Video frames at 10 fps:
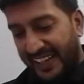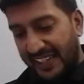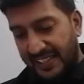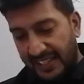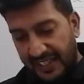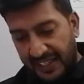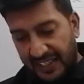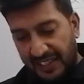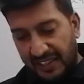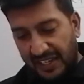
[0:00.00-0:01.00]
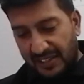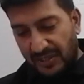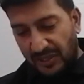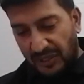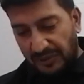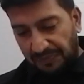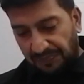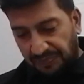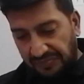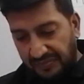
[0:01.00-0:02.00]
right? Uh, yeah,
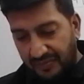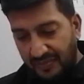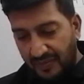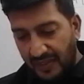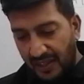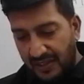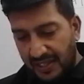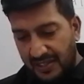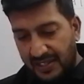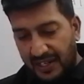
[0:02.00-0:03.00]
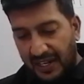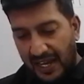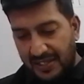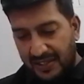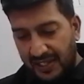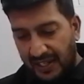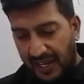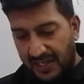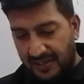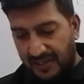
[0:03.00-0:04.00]
so this glass steel
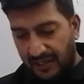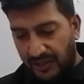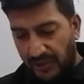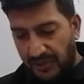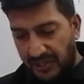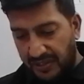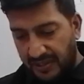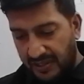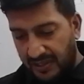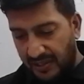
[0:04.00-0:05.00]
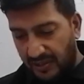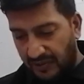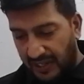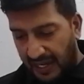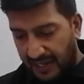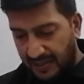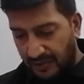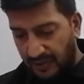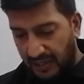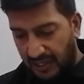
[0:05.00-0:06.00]
has the corrosion resistance of
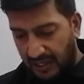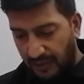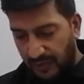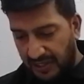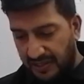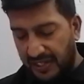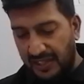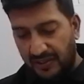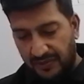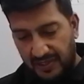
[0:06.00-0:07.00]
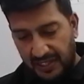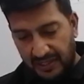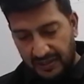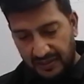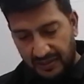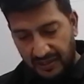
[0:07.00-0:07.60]
glass uh, with the strength of steel.